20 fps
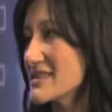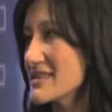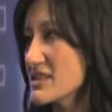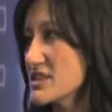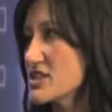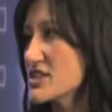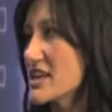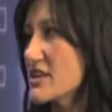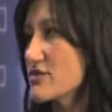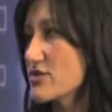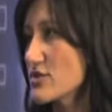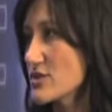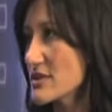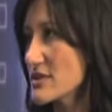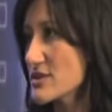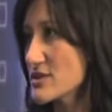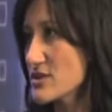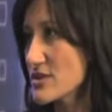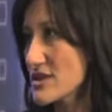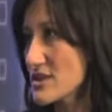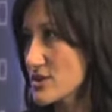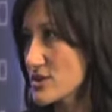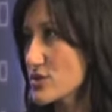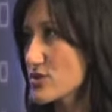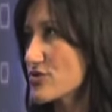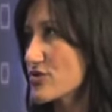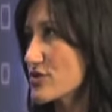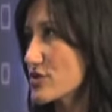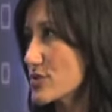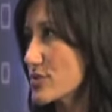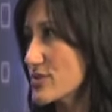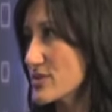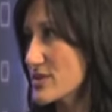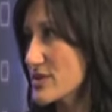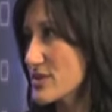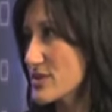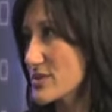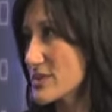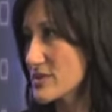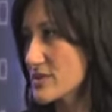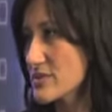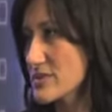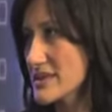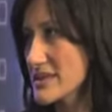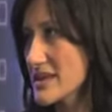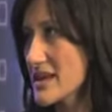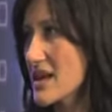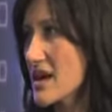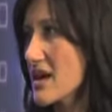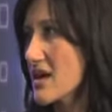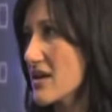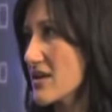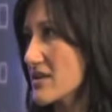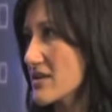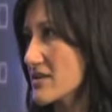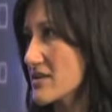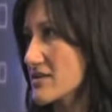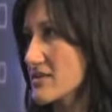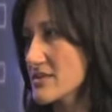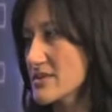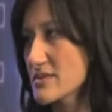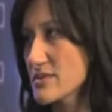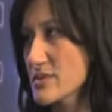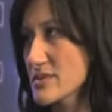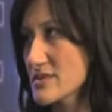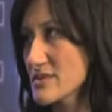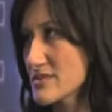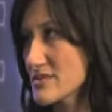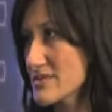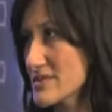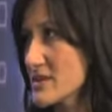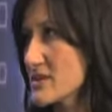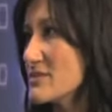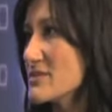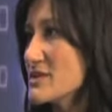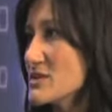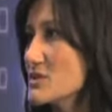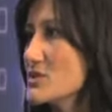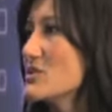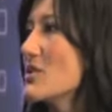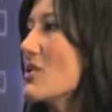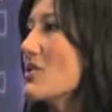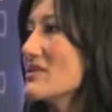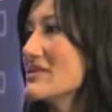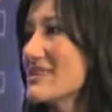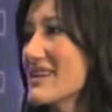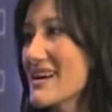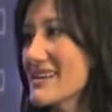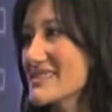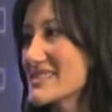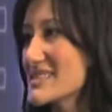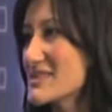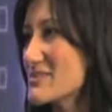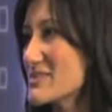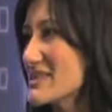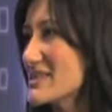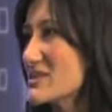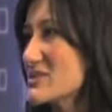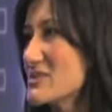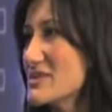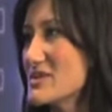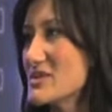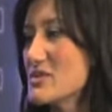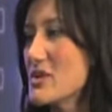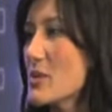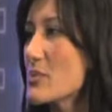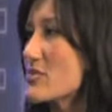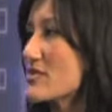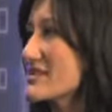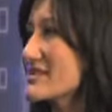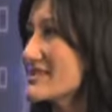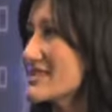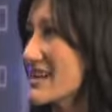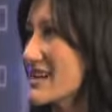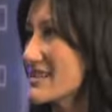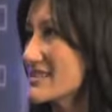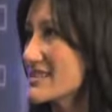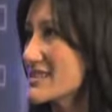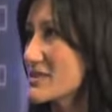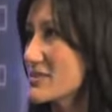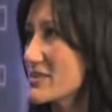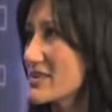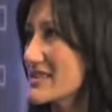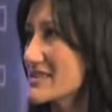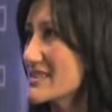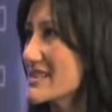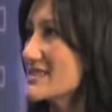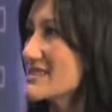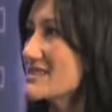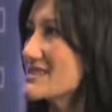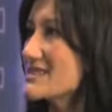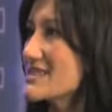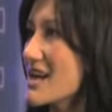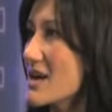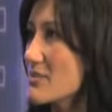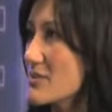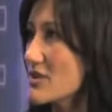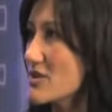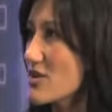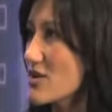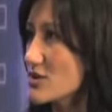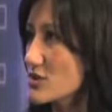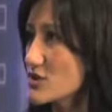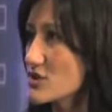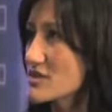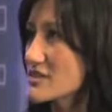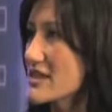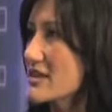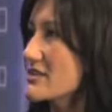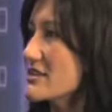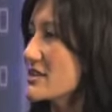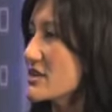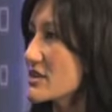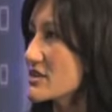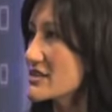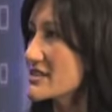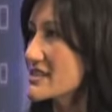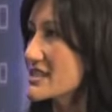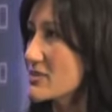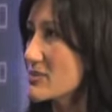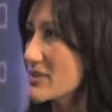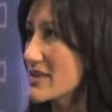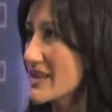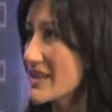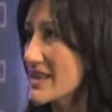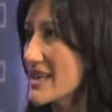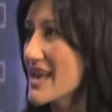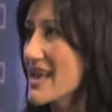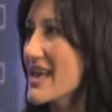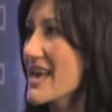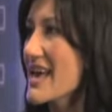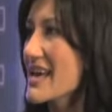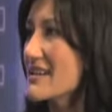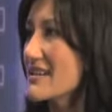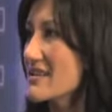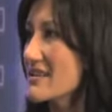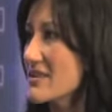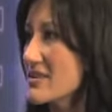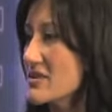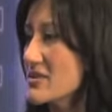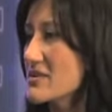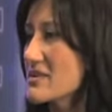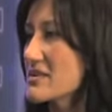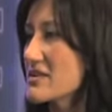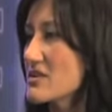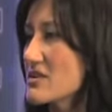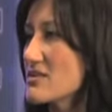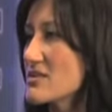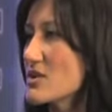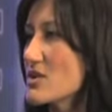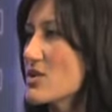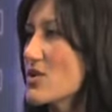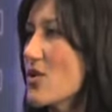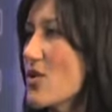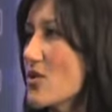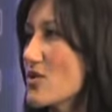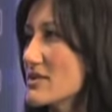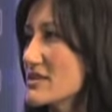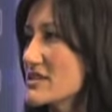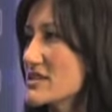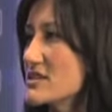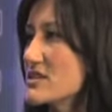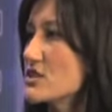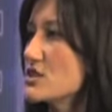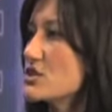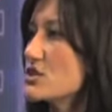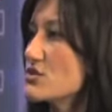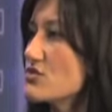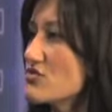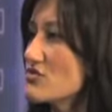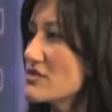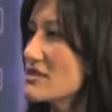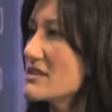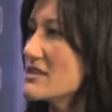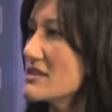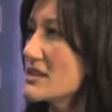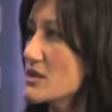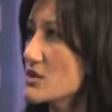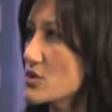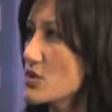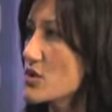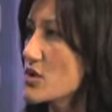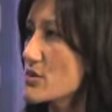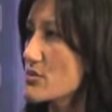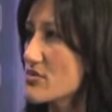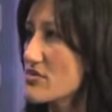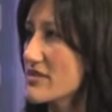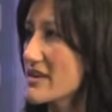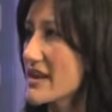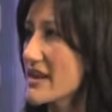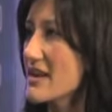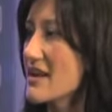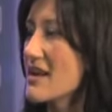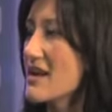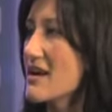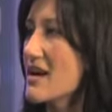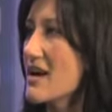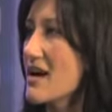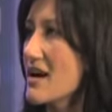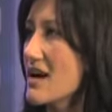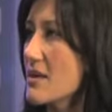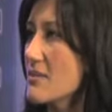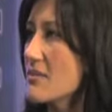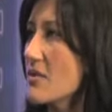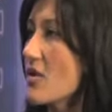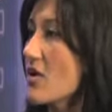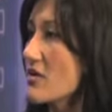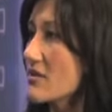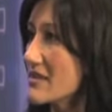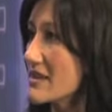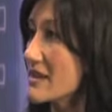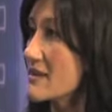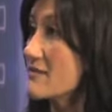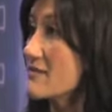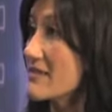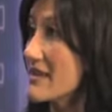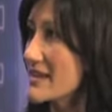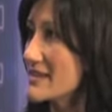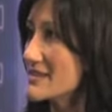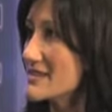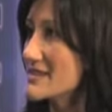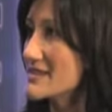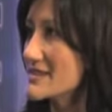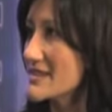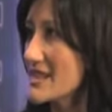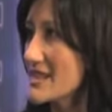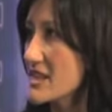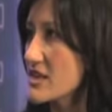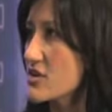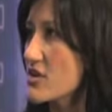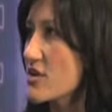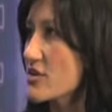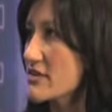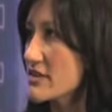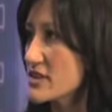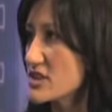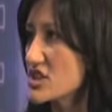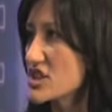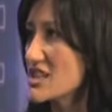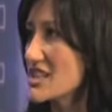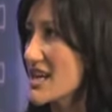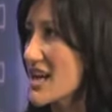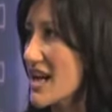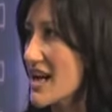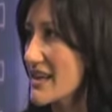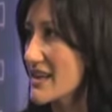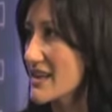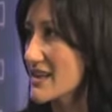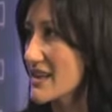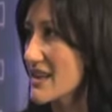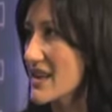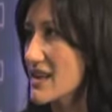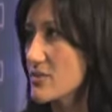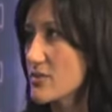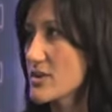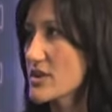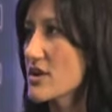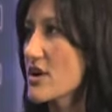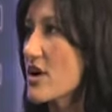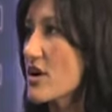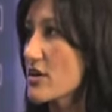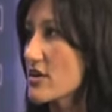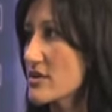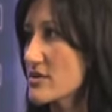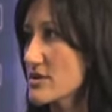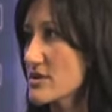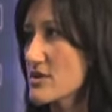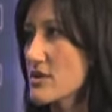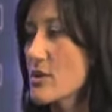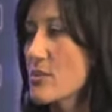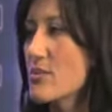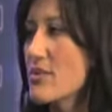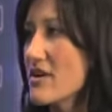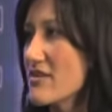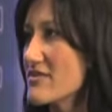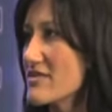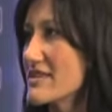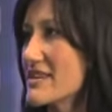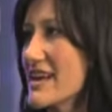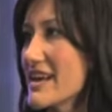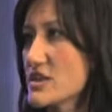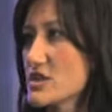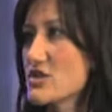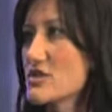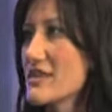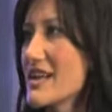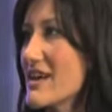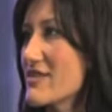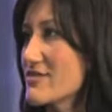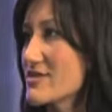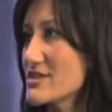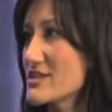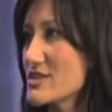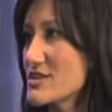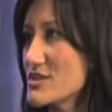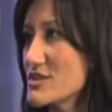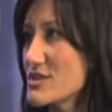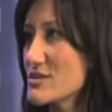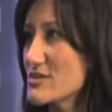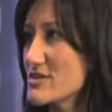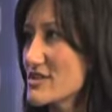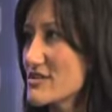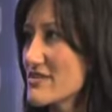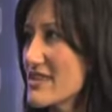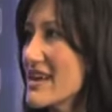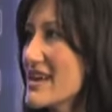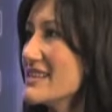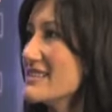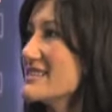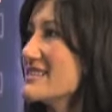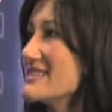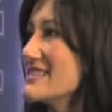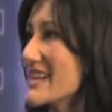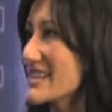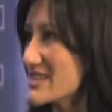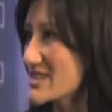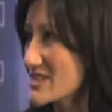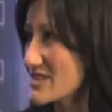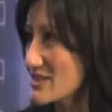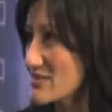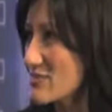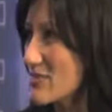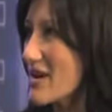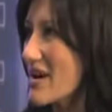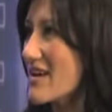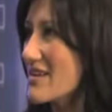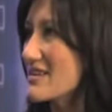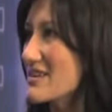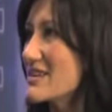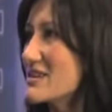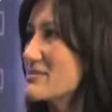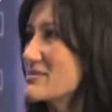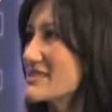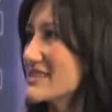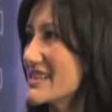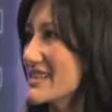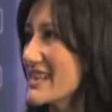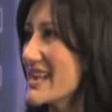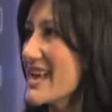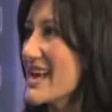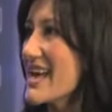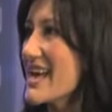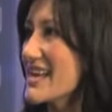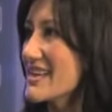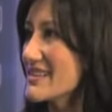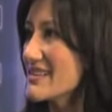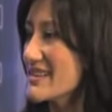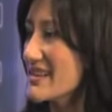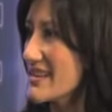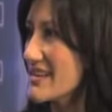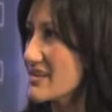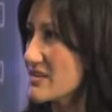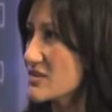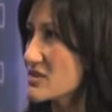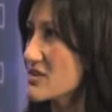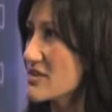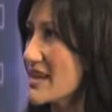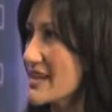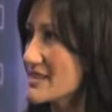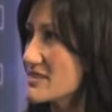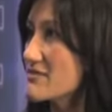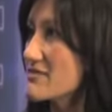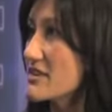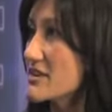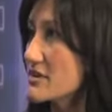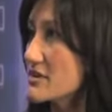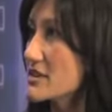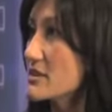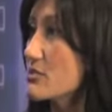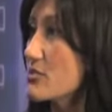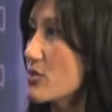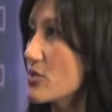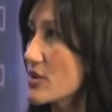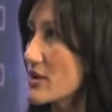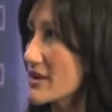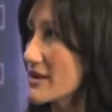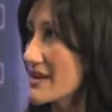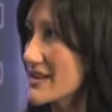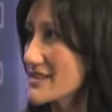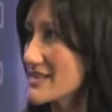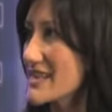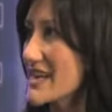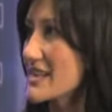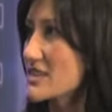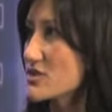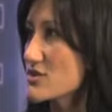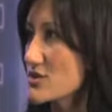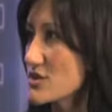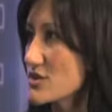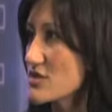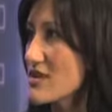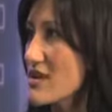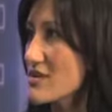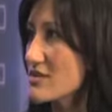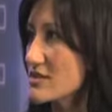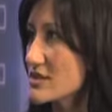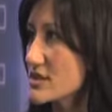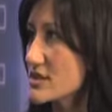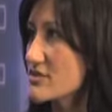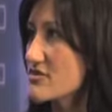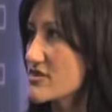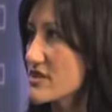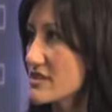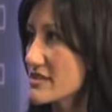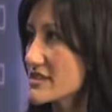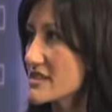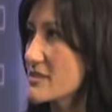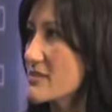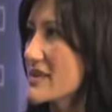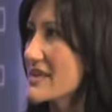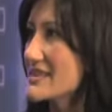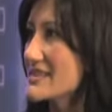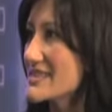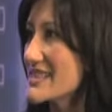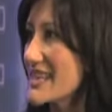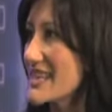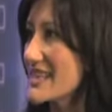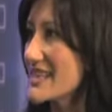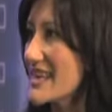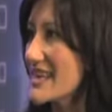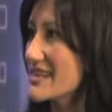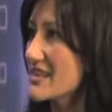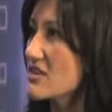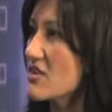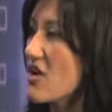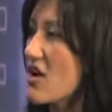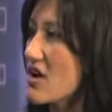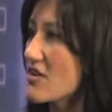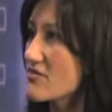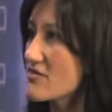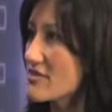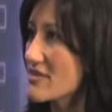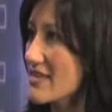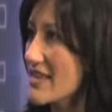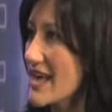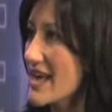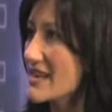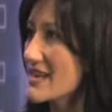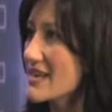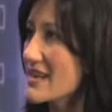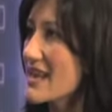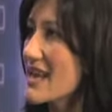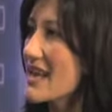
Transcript: in general in the in the group, you know, we, we are we, we, we do colonoscopies, we do upper endoscopies, endoscopic ultrasound, ERCP, and you know, the the goal is to just really incorporate um, all the advances that there are in GI, and and we are you know above the national average in terms of detection of polyps and and and, so that's very important as gastroenterologists for us to maintain that and offer that. And